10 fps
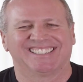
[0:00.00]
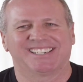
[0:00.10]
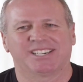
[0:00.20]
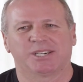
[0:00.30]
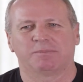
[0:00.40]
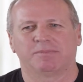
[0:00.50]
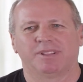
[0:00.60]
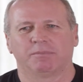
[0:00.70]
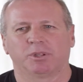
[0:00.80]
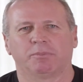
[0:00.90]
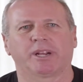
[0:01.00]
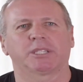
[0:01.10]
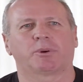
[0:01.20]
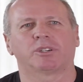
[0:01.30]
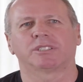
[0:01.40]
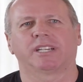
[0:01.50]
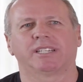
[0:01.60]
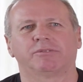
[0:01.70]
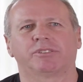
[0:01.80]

Um, but the biggest person I did